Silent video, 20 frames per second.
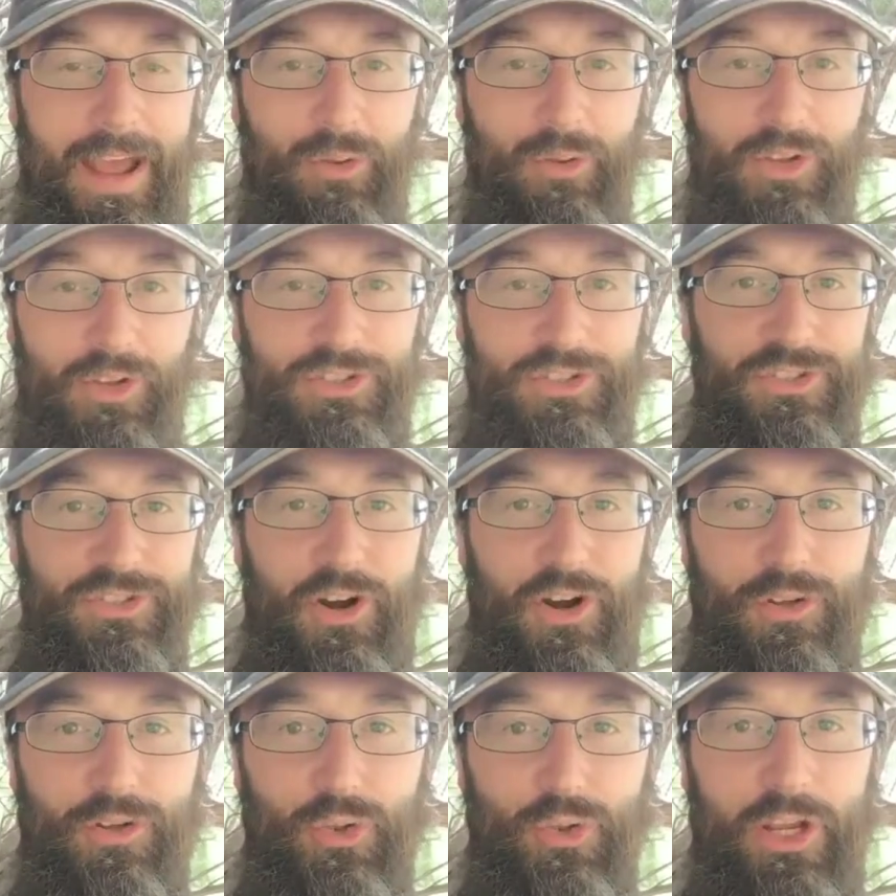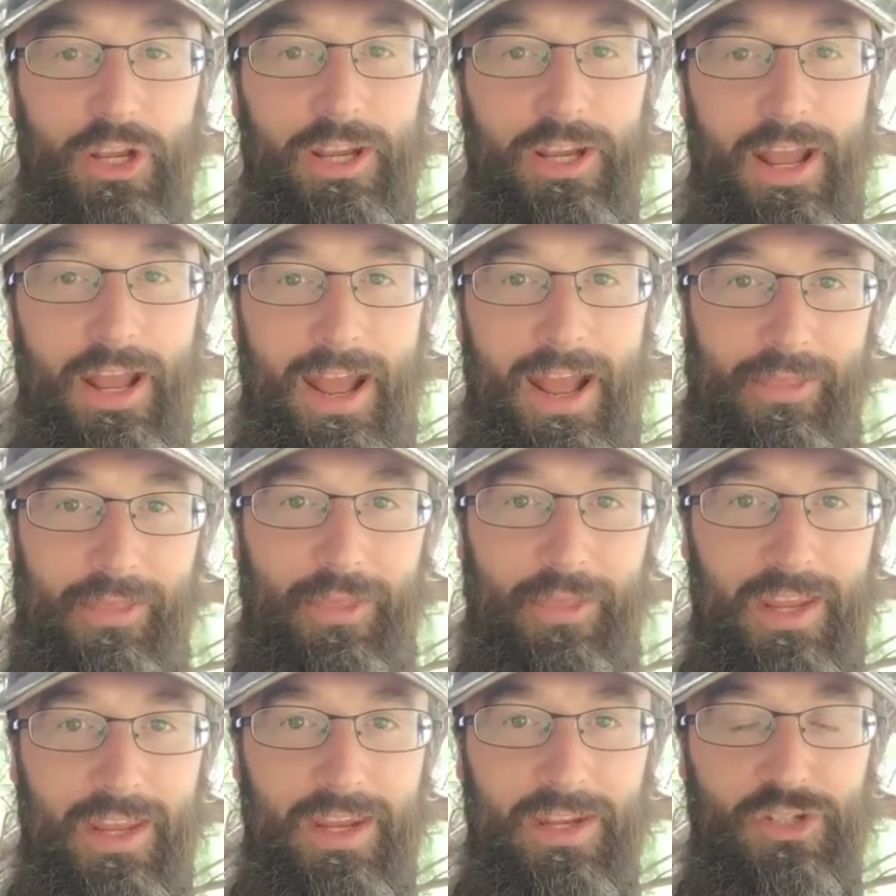Now let's start looking at
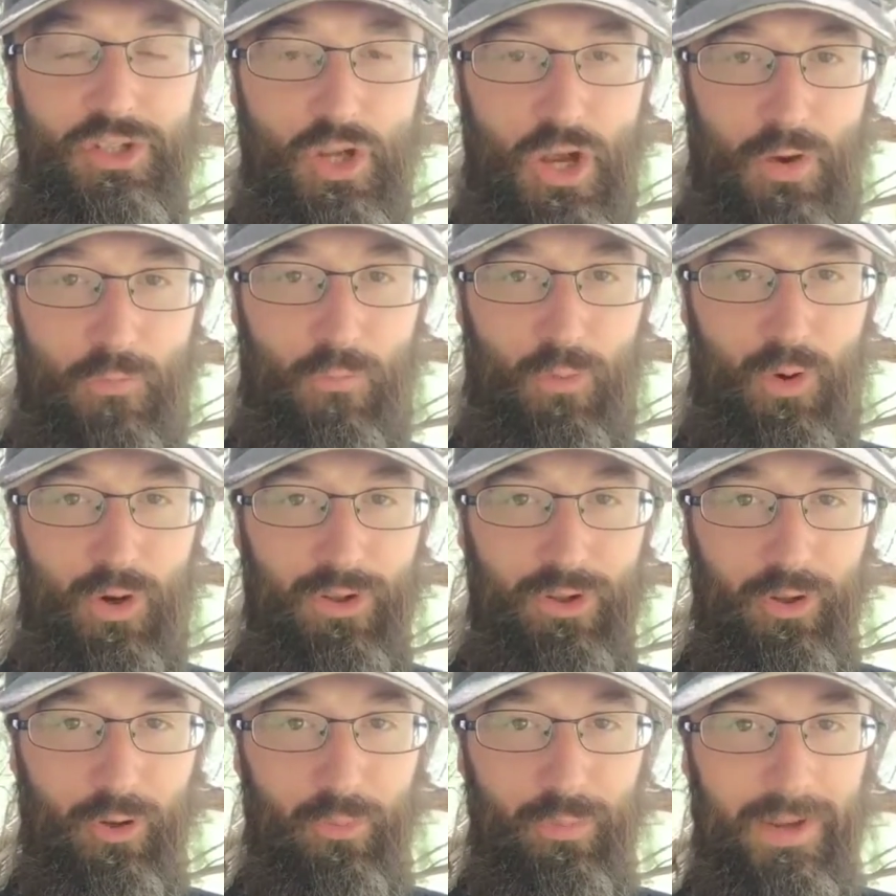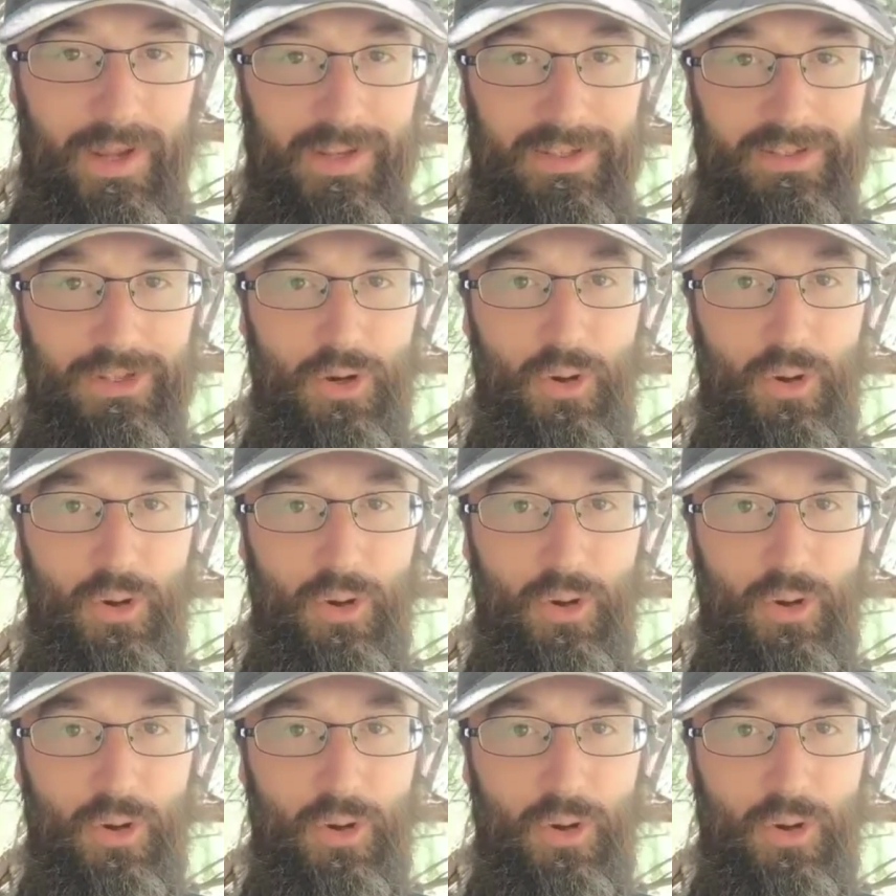the software a little bit.